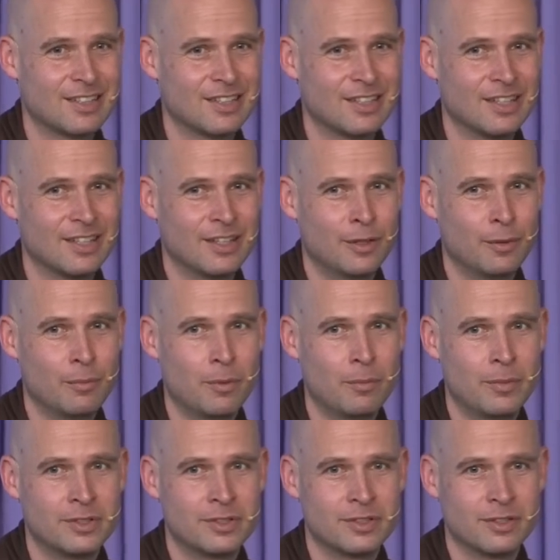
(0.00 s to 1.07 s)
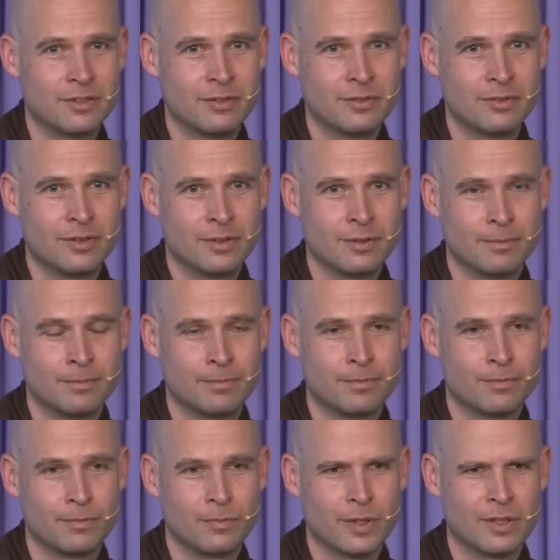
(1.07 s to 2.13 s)
In a moment of
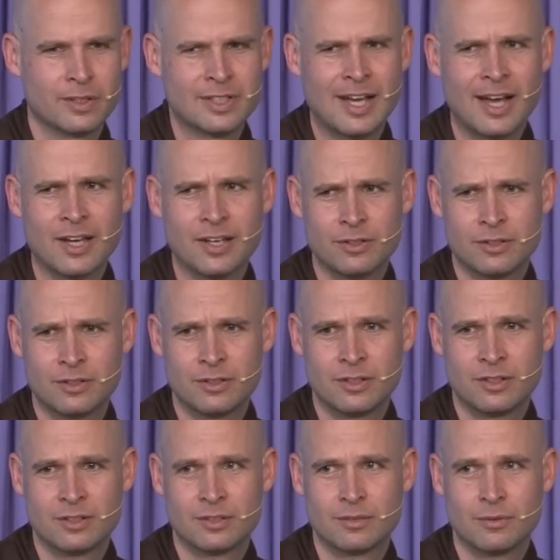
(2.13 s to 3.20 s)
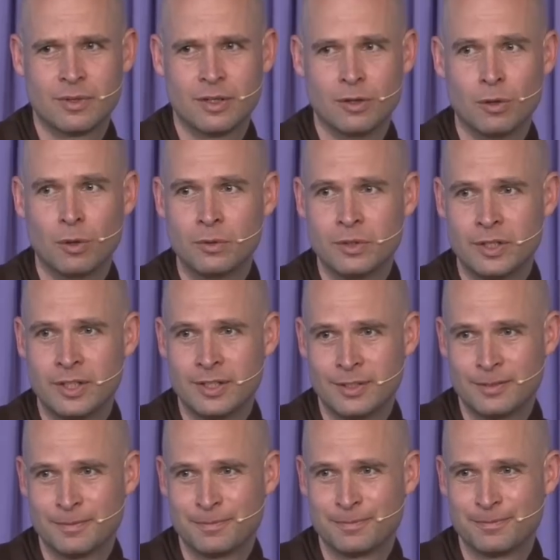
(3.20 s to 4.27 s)
we are tired, we are
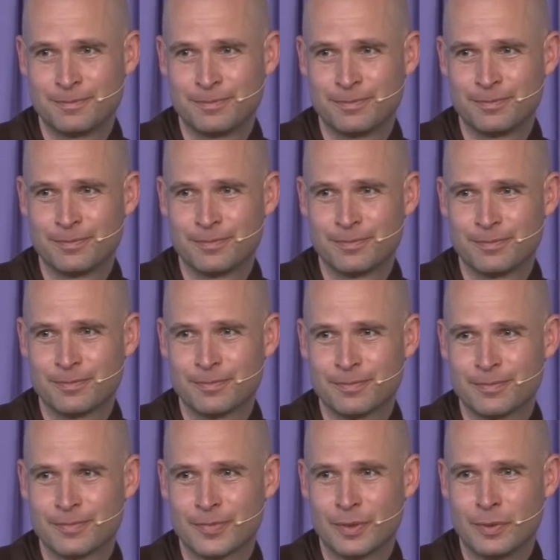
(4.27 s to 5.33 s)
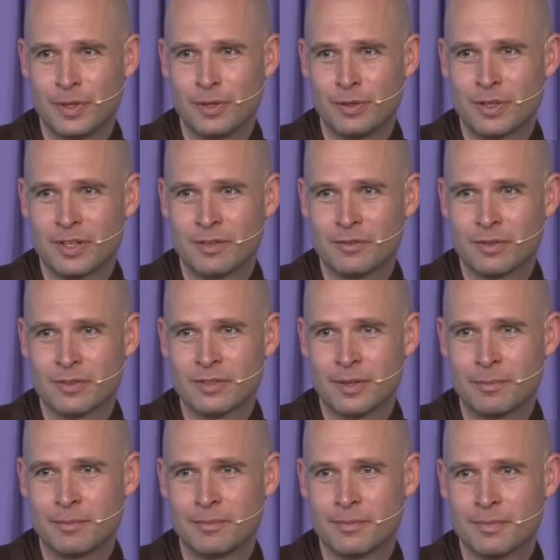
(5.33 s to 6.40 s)
lonely, we are looking for
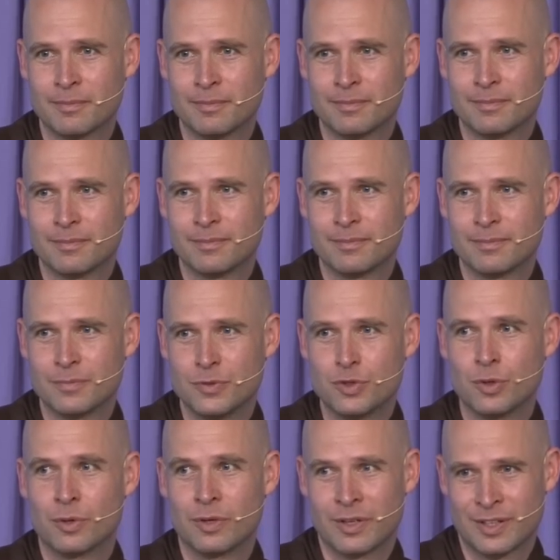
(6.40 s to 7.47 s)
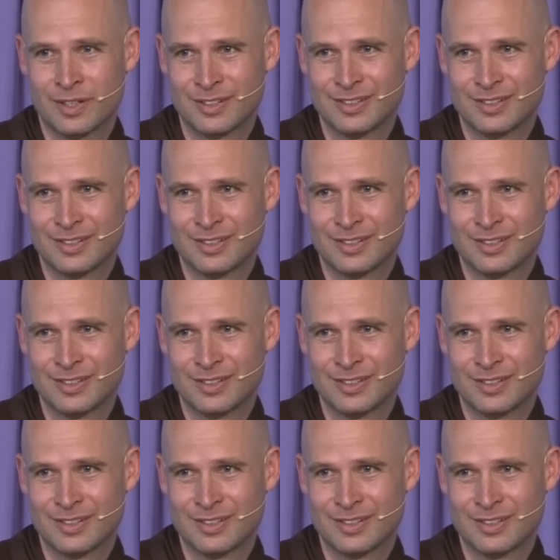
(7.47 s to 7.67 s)
some joy,